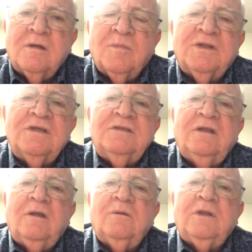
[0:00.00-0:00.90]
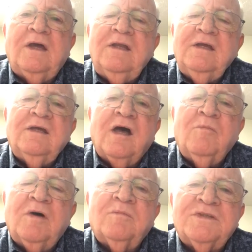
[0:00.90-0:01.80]
But these little ladies
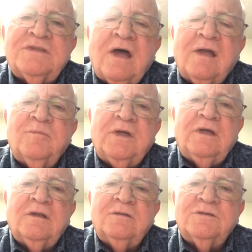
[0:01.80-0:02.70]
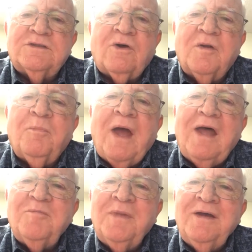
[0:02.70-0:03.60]
come up beside me and started
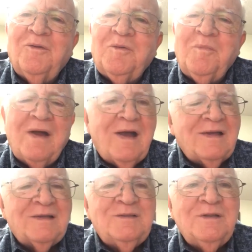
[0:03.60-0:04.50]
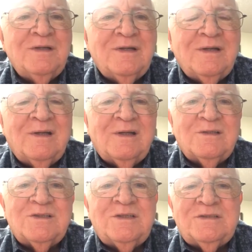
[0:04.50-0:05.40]
patting me on the back. And
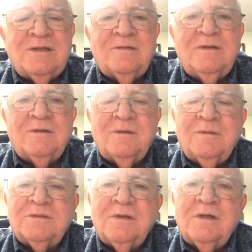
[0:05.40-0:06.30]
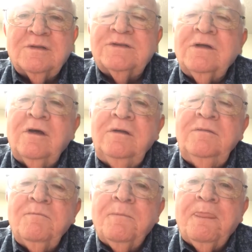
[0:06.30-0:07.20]
she said, uh,
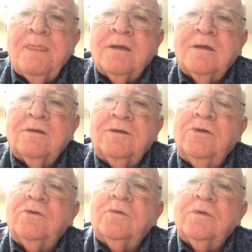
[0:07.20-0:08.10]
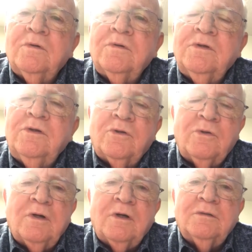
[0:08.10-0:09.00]
son, you're,
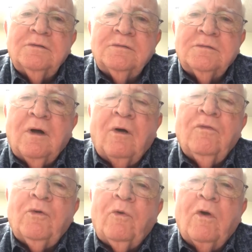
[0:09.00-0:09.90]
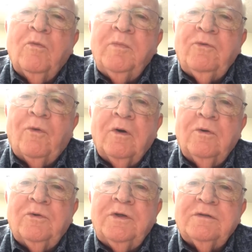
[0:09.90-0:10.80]
you're uh, on the Roman
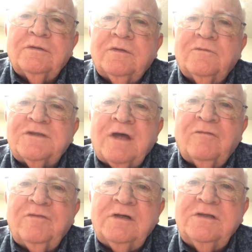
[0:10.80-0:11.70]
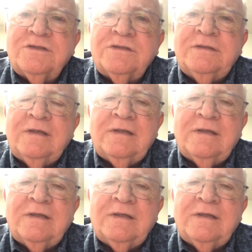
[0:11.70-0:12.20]
road of salvation.